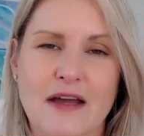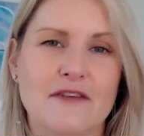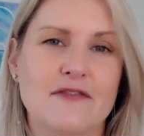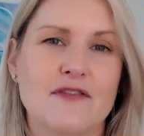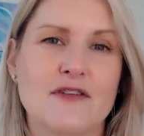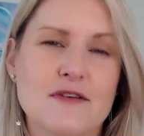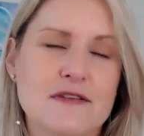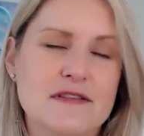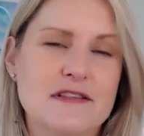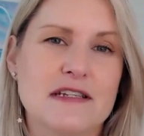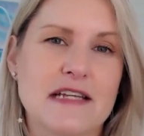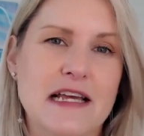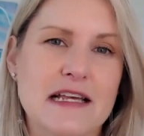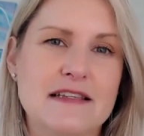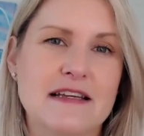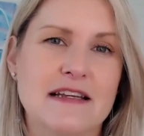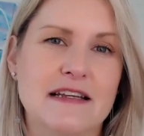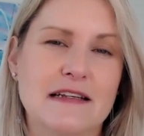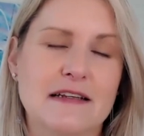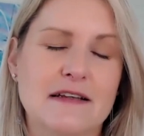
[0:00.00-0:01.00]
Of course it
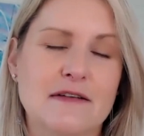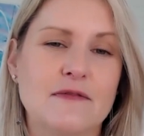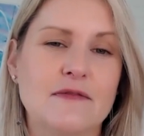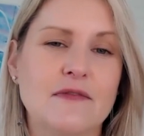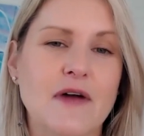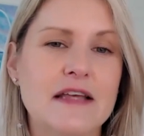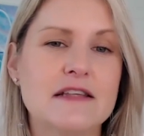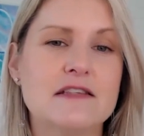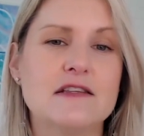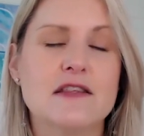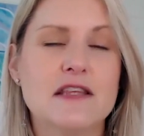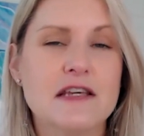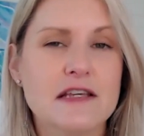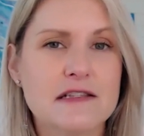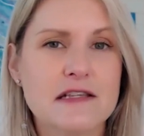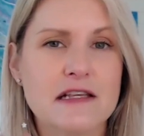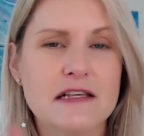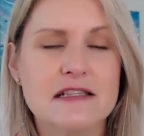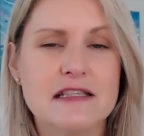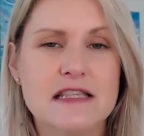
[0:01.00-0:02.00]
doesn't right? So
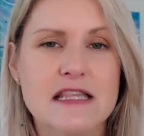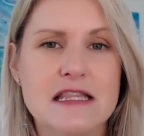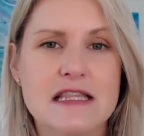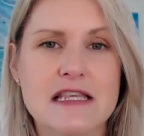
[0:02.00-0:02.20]
this is